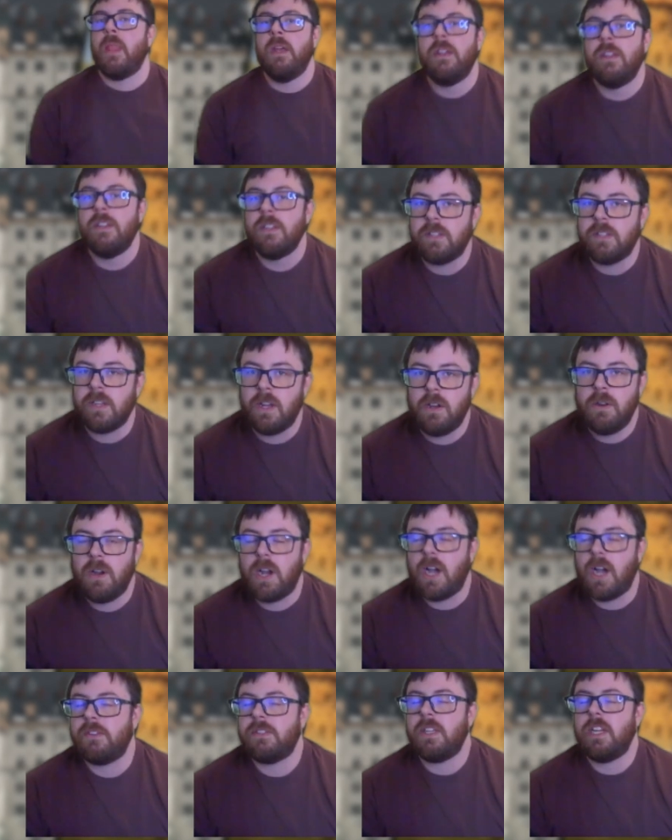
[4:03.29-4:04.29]
So
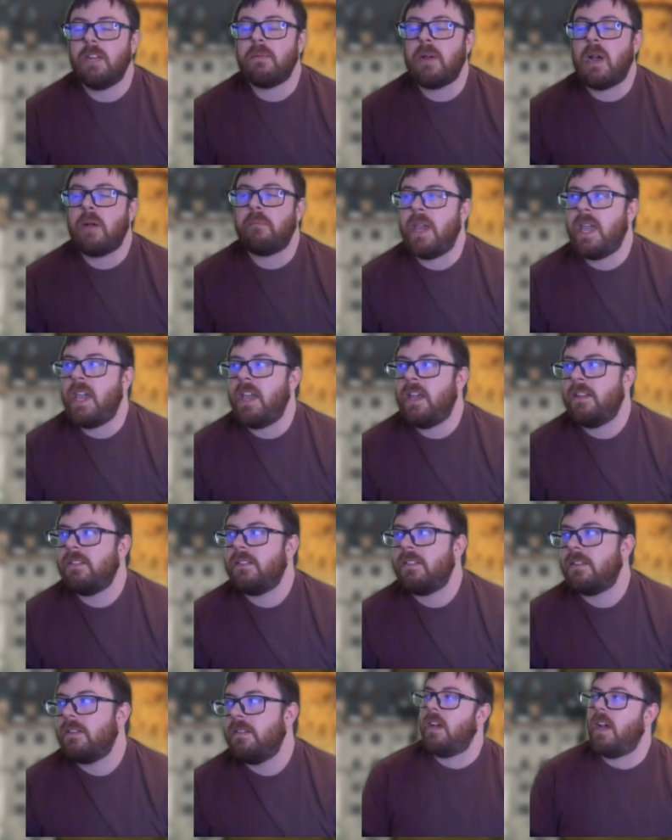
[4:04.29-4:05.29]
I was thinking about
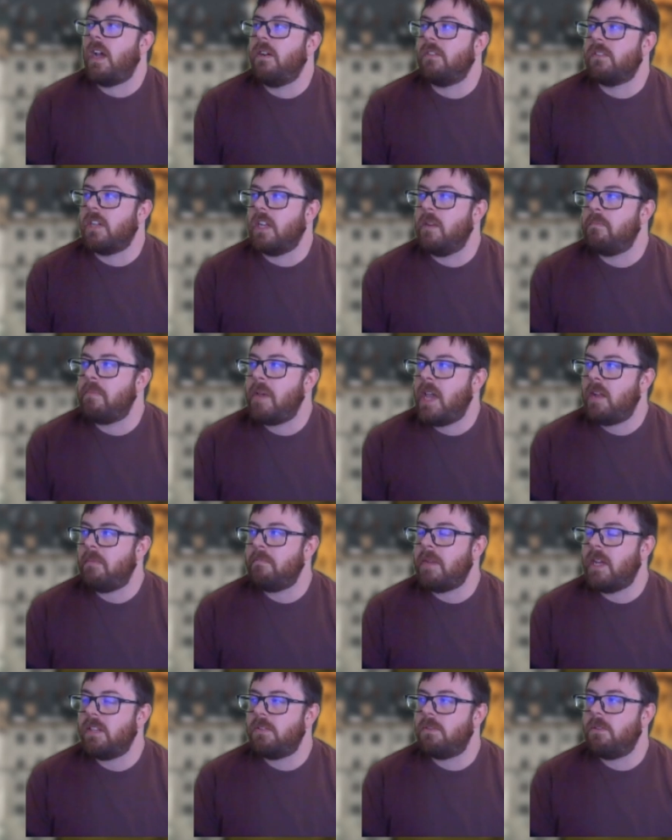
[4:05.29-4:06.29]
bans. I was going to ban
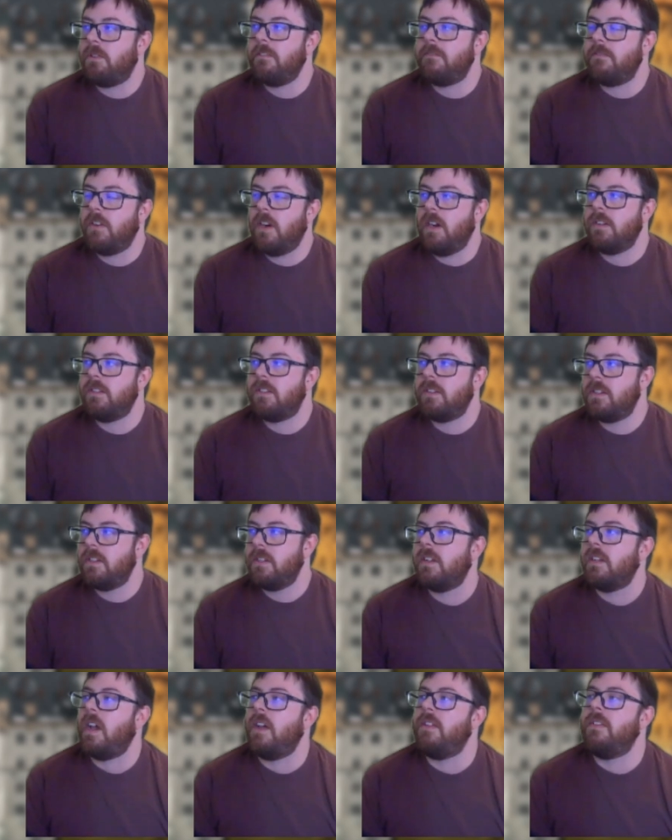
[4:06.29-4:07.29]
Mentor first,
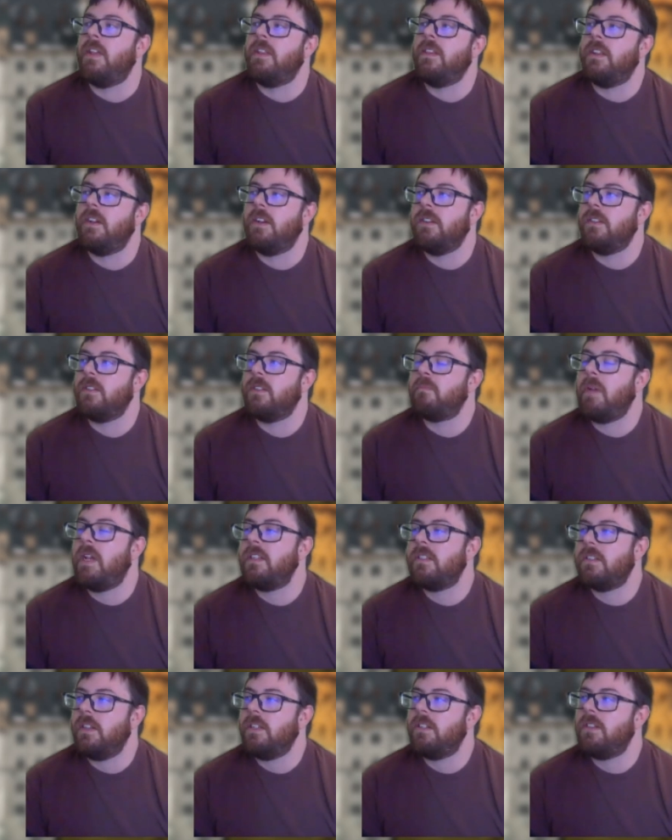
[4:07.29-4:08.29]
and then there's
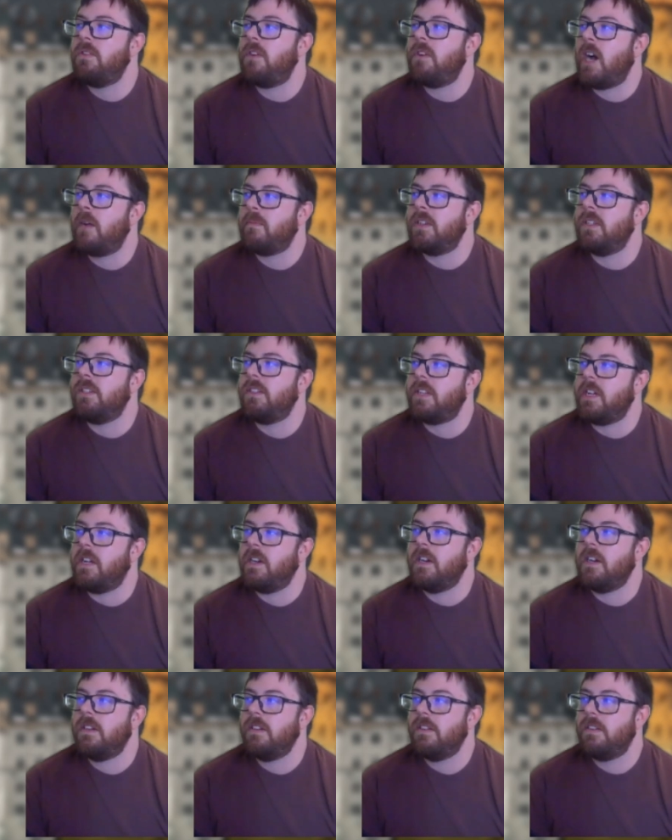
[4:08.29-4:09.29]
basically 2 options
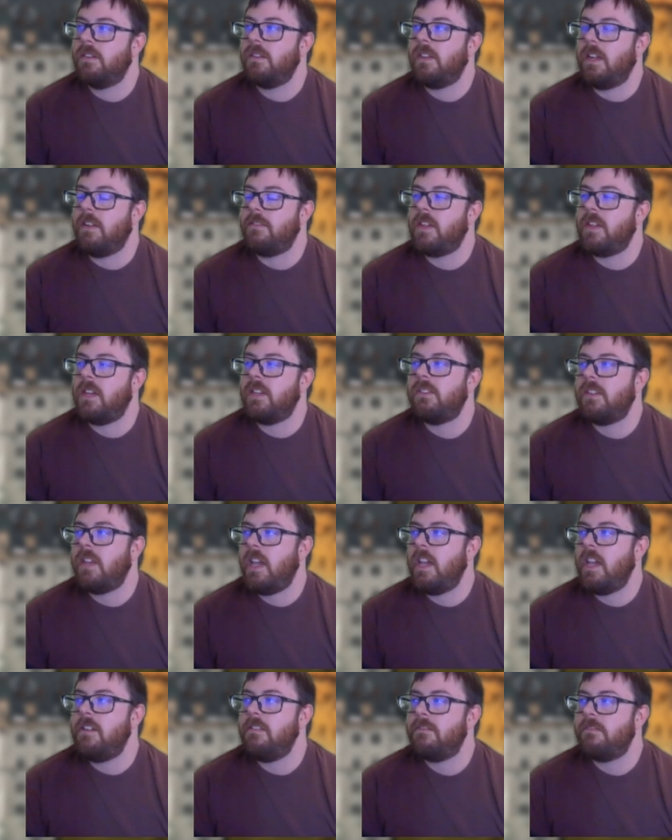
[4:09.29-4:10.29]
here. If they
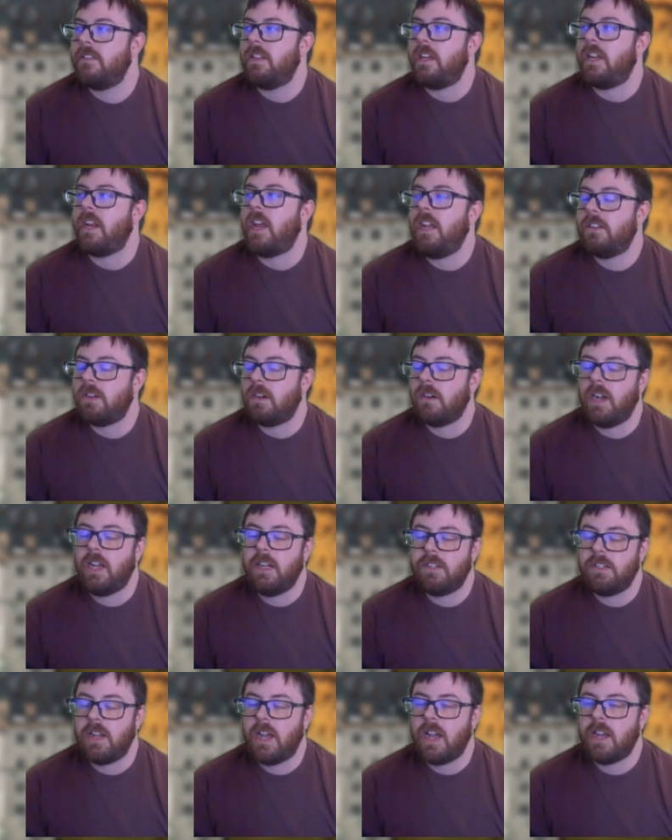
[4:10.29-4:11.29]
save that
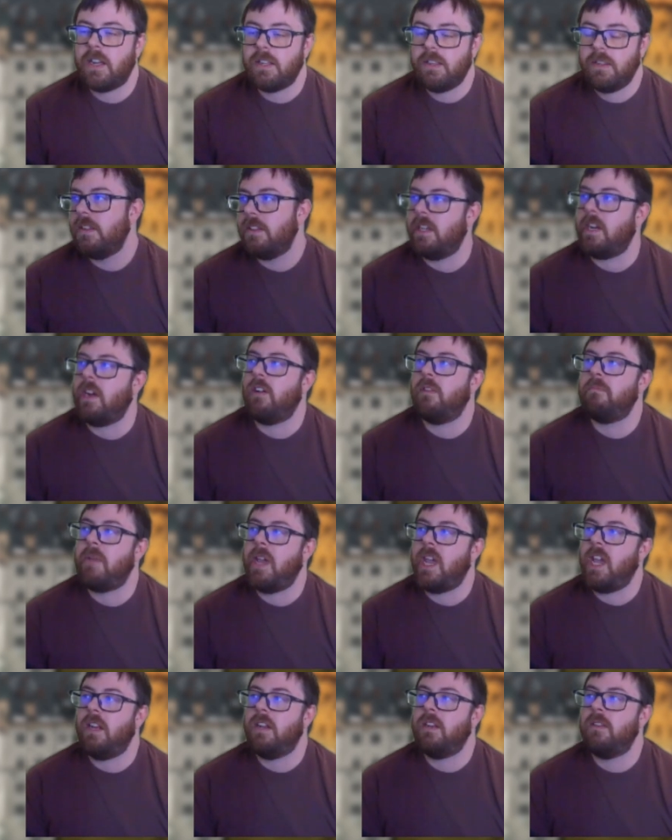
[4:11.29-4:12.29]
HRH deck, then I would
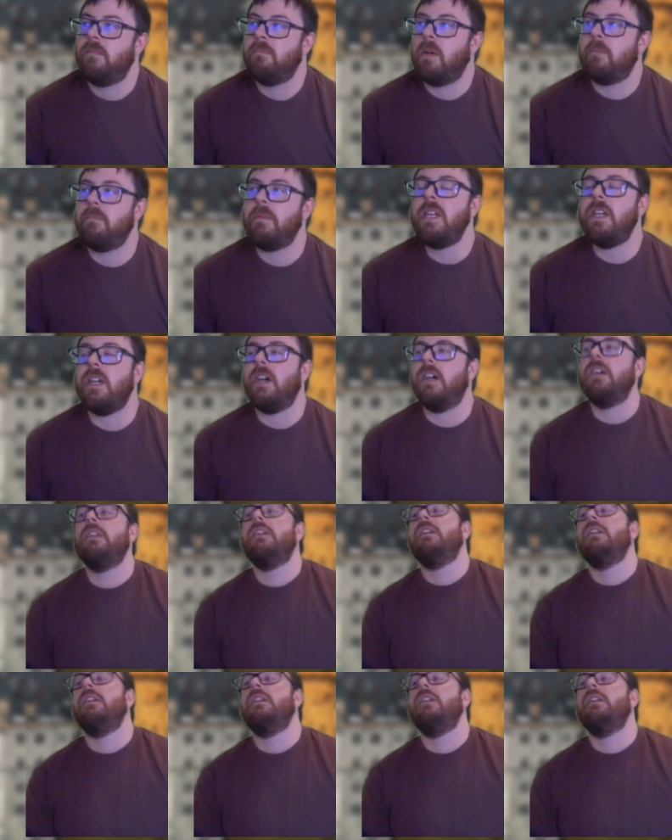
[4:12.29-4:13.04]
ban Mamiya,